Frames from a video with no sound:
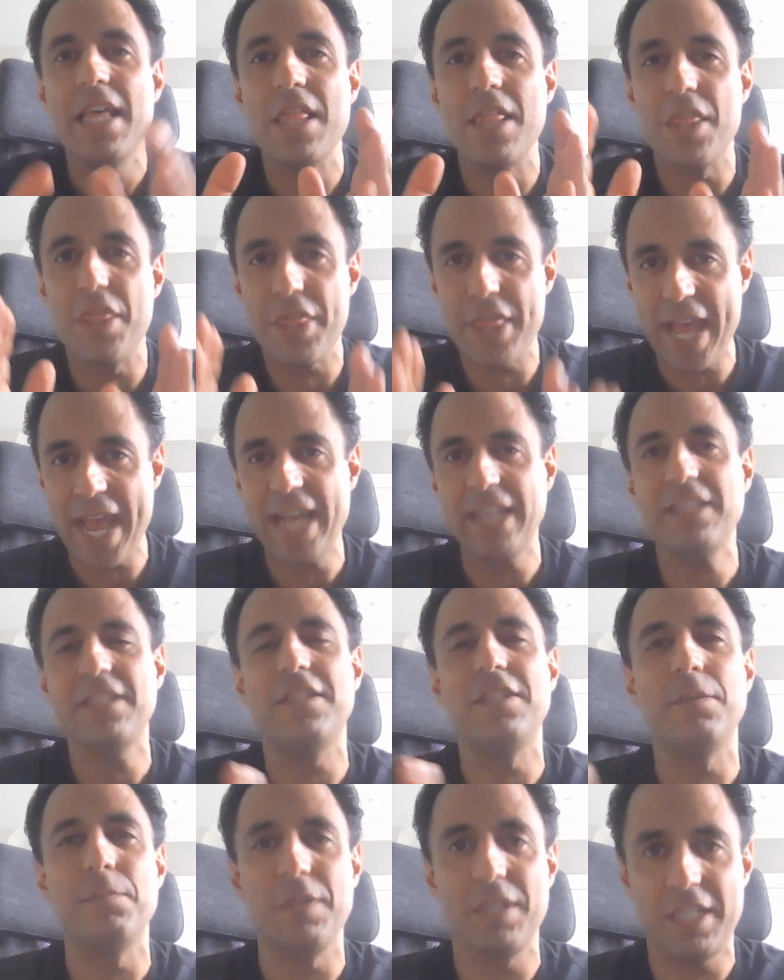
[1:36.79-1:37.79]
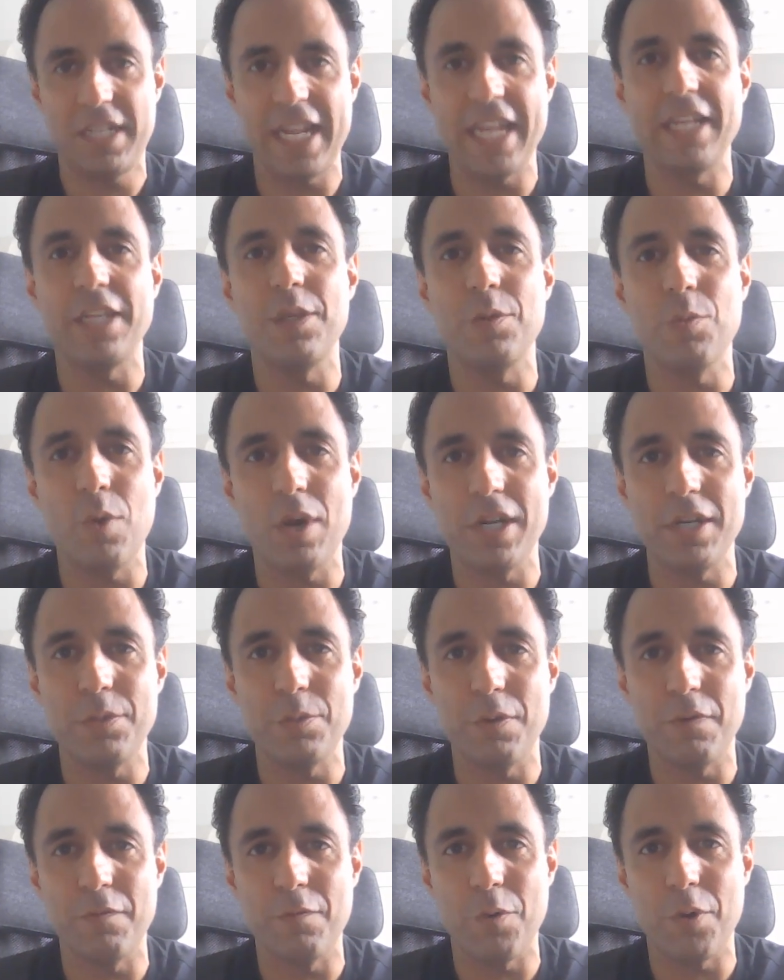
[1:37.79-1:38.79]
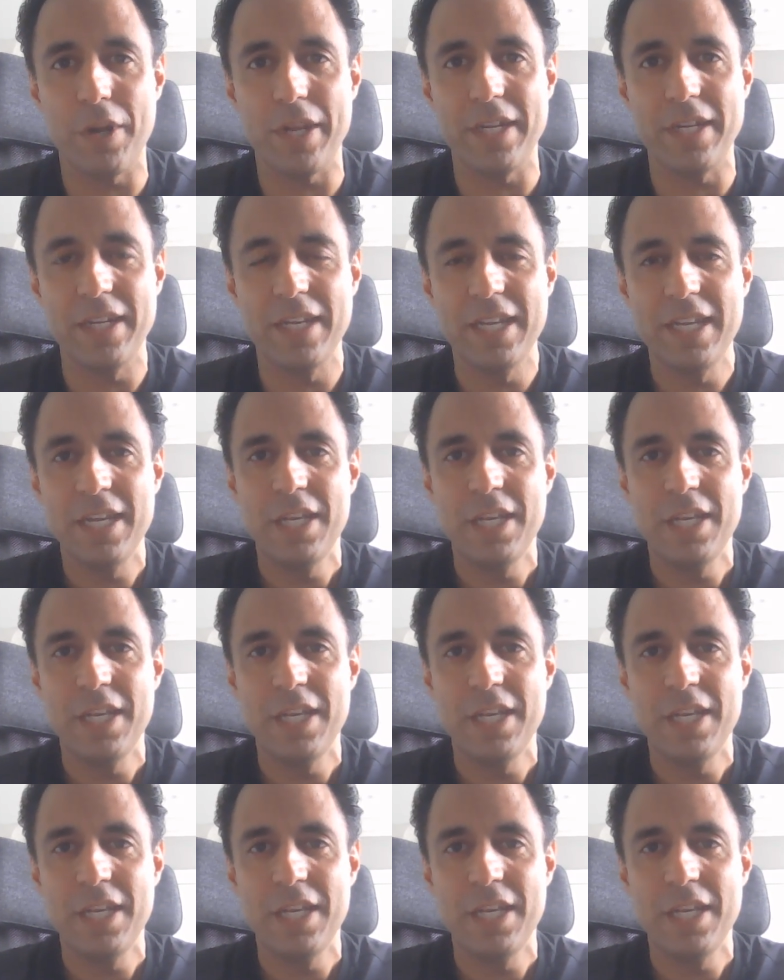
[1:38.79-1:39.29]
that's the mistake you want to avoid.